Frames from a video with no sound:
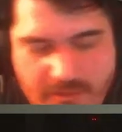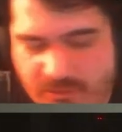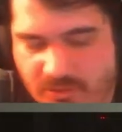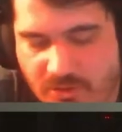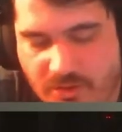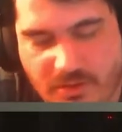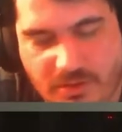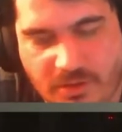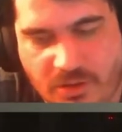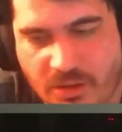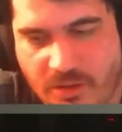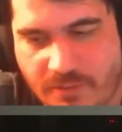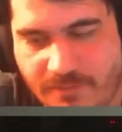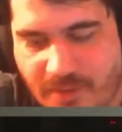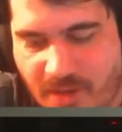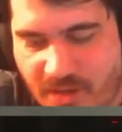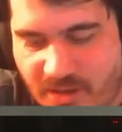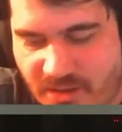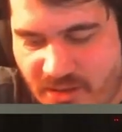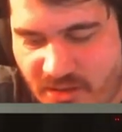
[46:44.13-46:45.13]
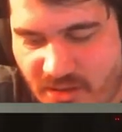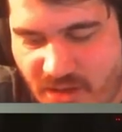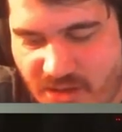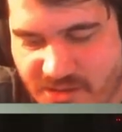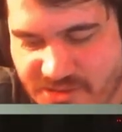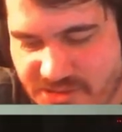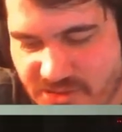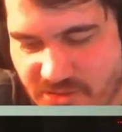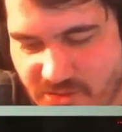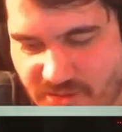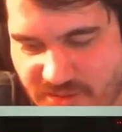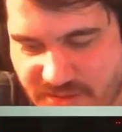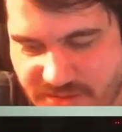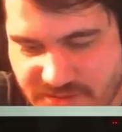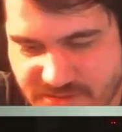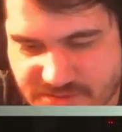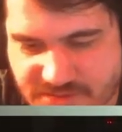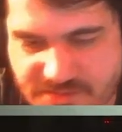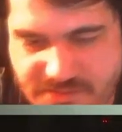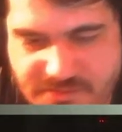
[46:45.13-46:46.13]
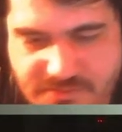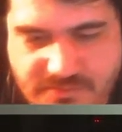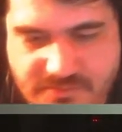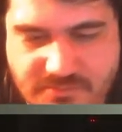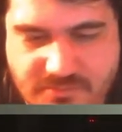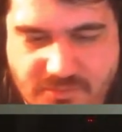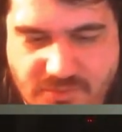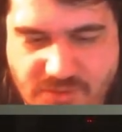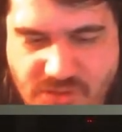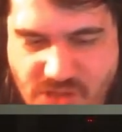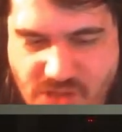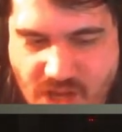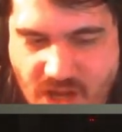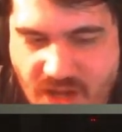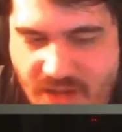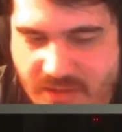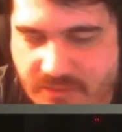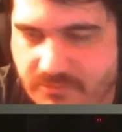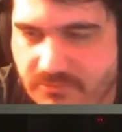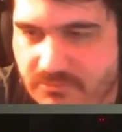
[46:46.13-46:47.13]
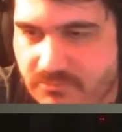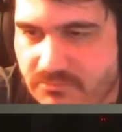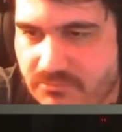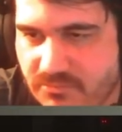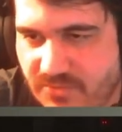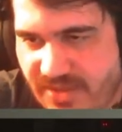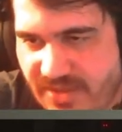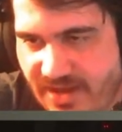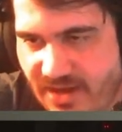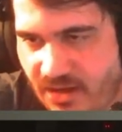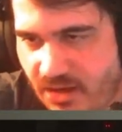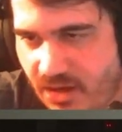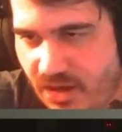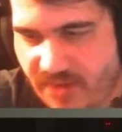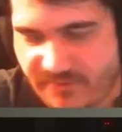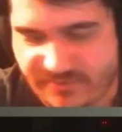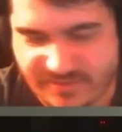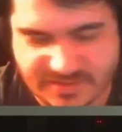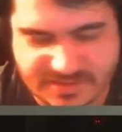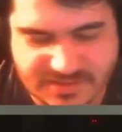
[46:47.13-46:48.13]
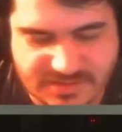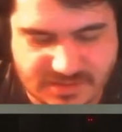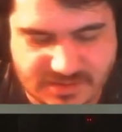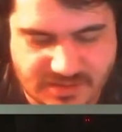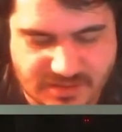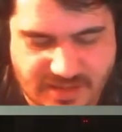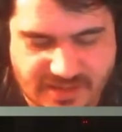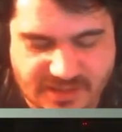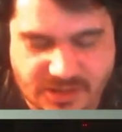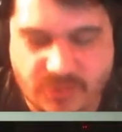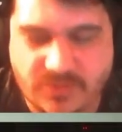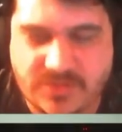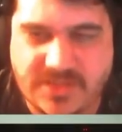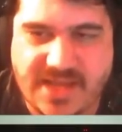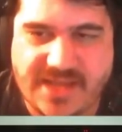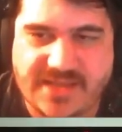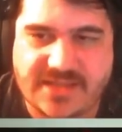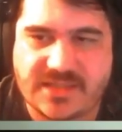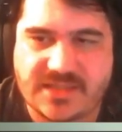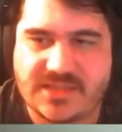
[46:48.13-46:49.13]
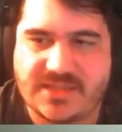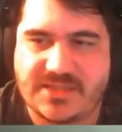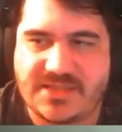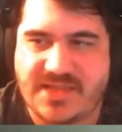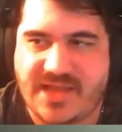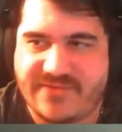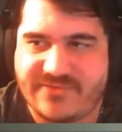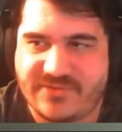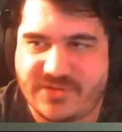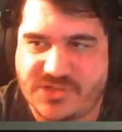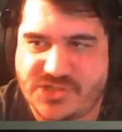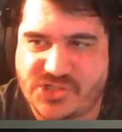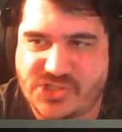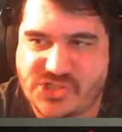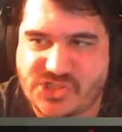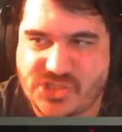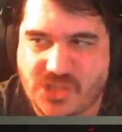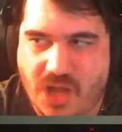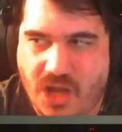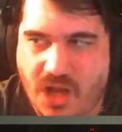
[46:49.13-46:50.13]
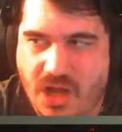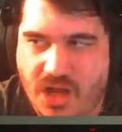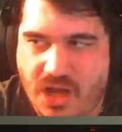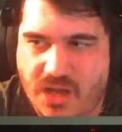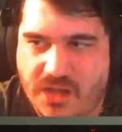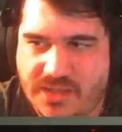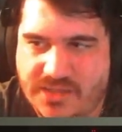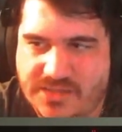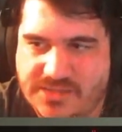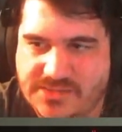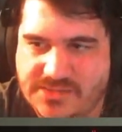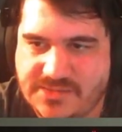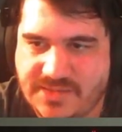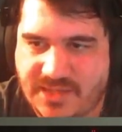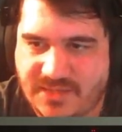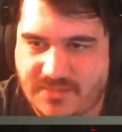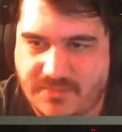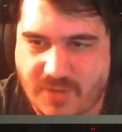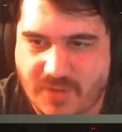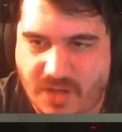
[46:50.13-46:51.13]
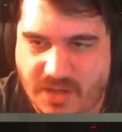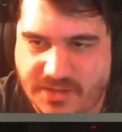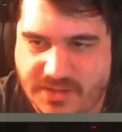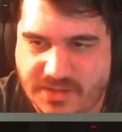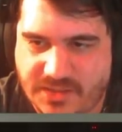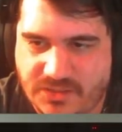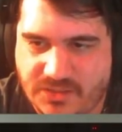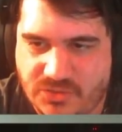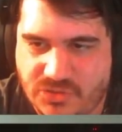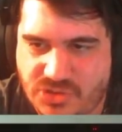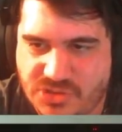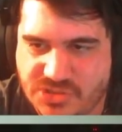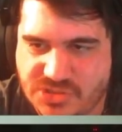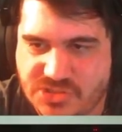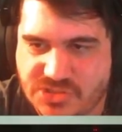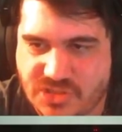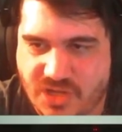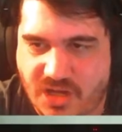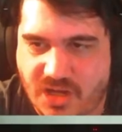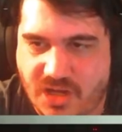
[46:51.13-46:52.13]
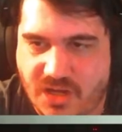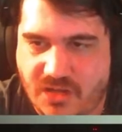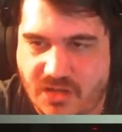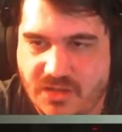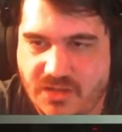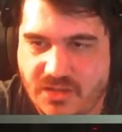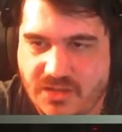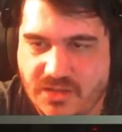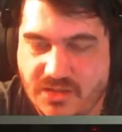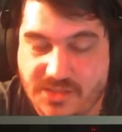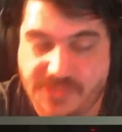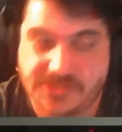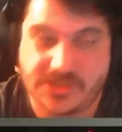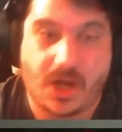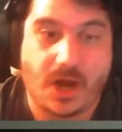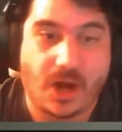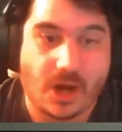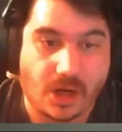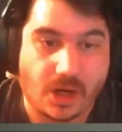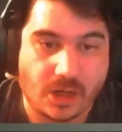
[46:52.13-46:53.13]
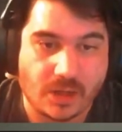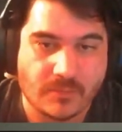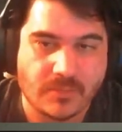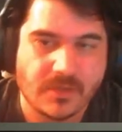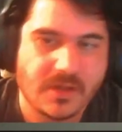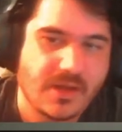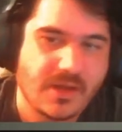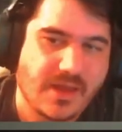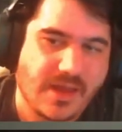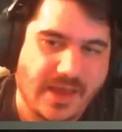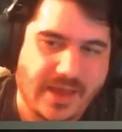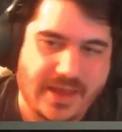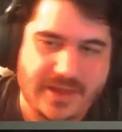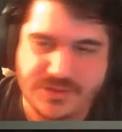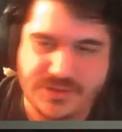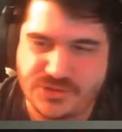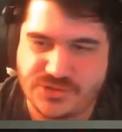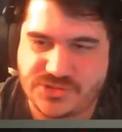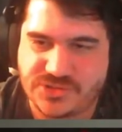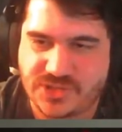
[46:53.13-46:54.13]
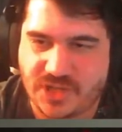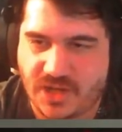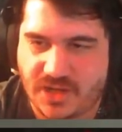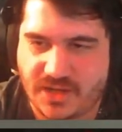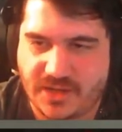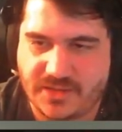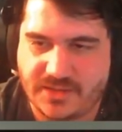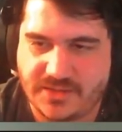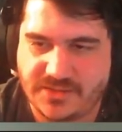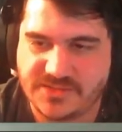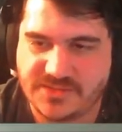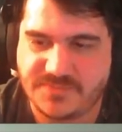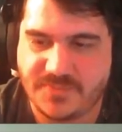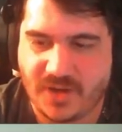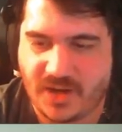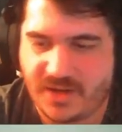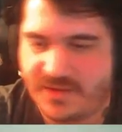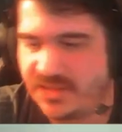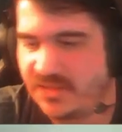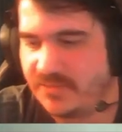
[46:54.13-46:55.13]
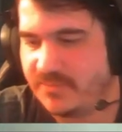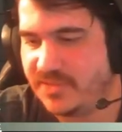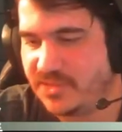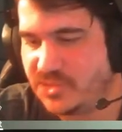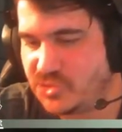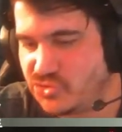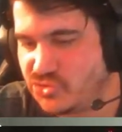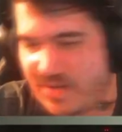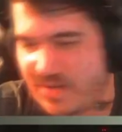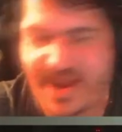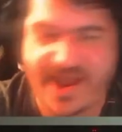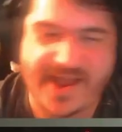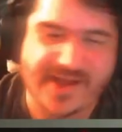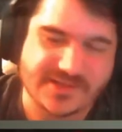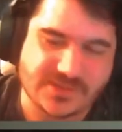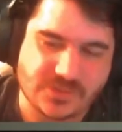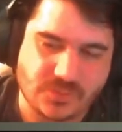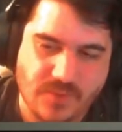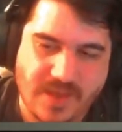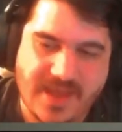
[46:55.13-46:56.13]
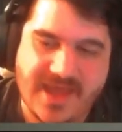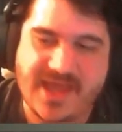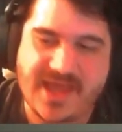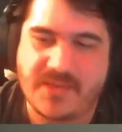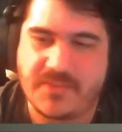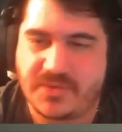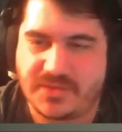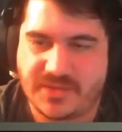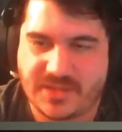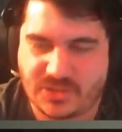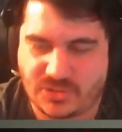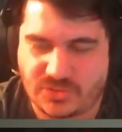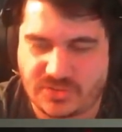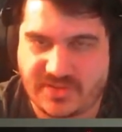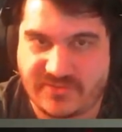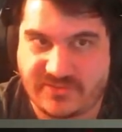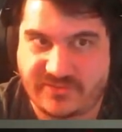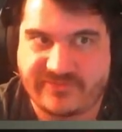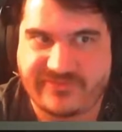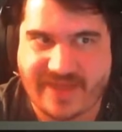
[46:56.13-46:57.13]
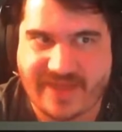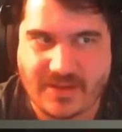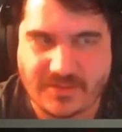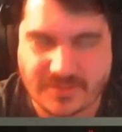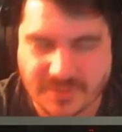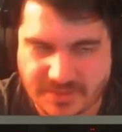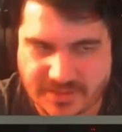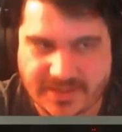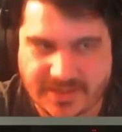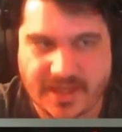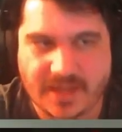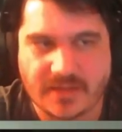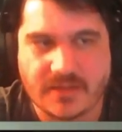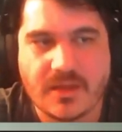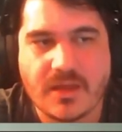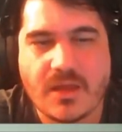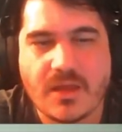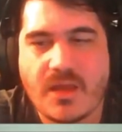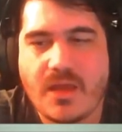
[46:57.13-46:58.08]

Your partner also is not there, obviously. Like, you technically never saw his dead body. You just saw his arm, right, and you saw his body be dragged away, but then you never found it again.